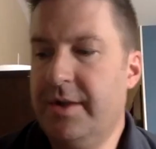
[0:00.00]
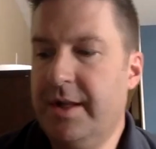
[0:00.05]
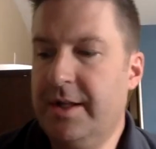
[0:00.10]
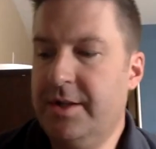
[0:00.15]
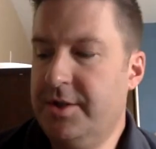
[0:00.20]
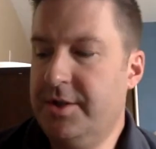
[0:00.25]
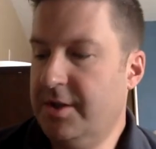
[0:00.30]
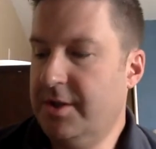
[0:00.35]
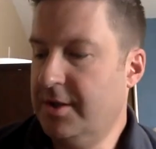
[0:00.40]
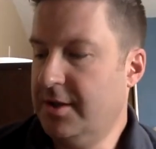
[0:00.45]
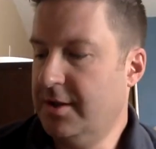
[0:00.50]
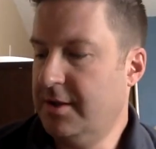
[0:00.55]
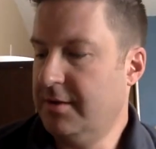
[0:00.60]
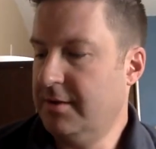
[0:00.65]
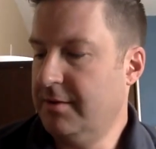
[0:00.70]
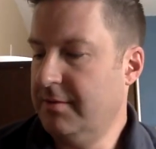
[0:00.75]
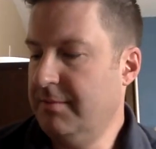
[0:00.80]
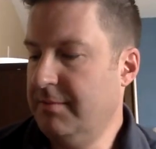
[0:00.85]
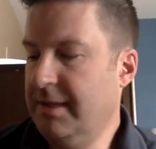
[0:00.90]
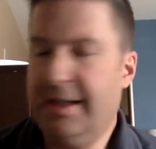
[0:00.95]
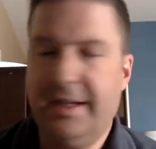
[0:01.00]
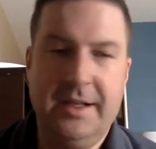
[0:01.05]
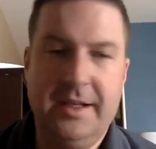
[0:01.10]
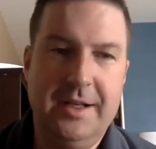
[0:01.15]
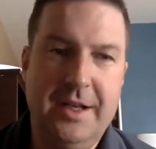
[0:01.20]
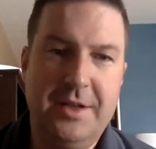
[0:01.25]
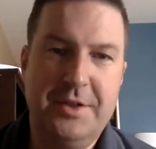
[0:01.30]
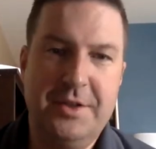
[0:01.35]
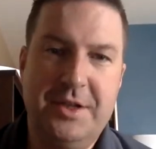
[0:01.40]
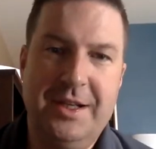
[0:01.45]
that you're making
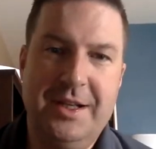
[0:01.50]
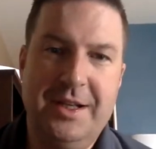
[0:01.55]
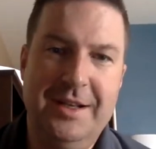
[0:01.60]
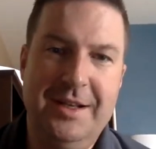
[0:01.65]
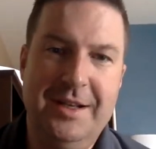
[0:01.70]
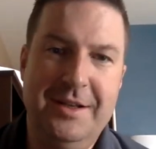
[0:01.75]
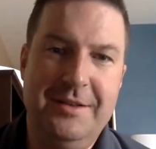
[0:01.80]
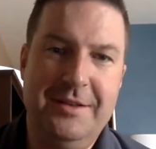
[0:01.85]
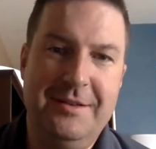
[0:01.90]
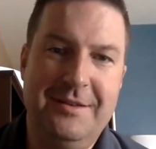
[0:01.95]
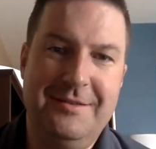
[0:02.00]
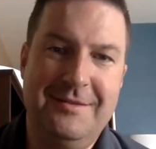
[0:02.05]
an educated